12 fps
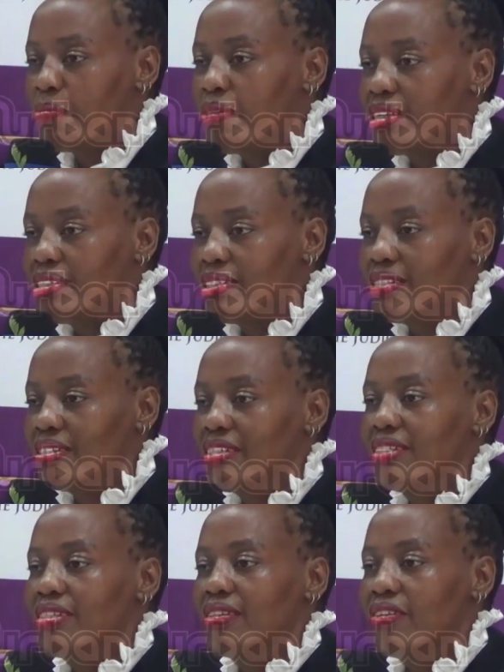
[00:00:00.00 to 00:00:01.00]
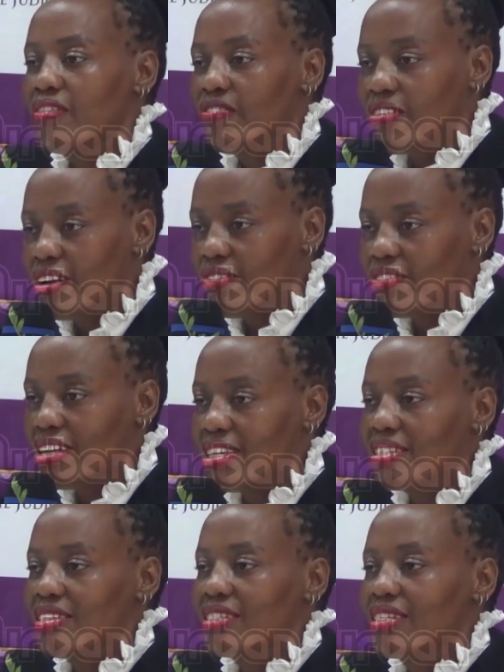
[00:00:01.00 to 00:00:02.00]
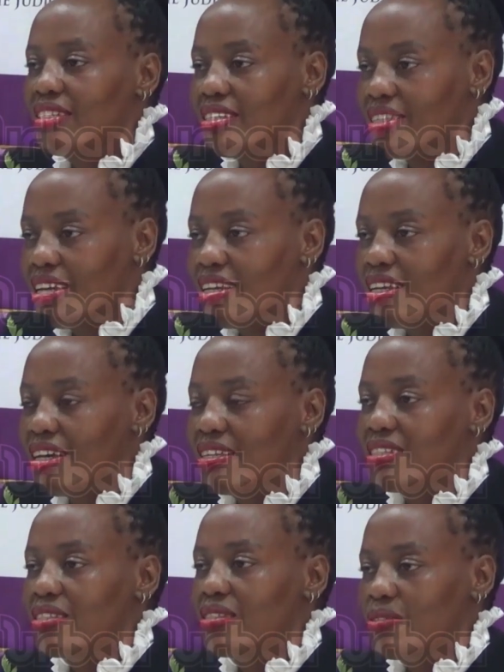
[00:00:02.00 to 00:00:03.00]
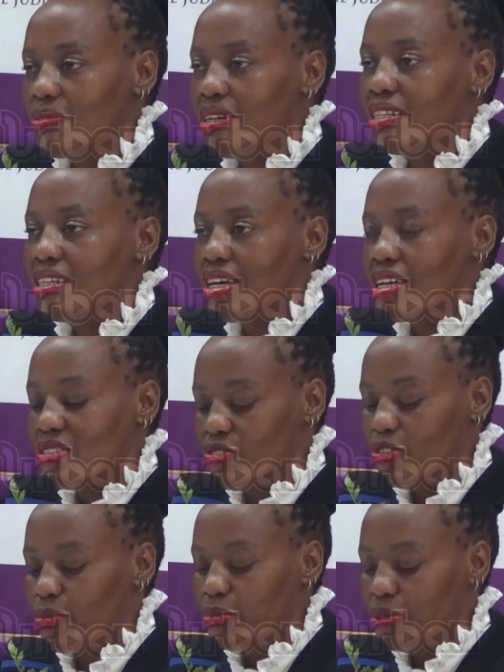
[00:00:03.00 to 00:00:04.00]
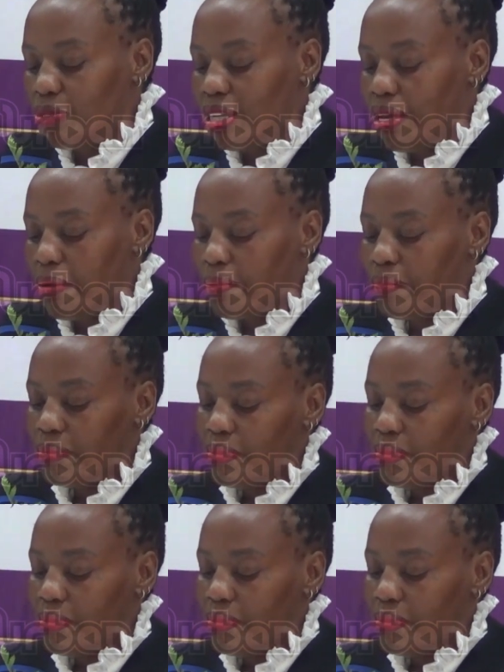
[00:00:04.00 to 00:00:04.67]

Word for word: remembered five years, ten years, twenty years from today?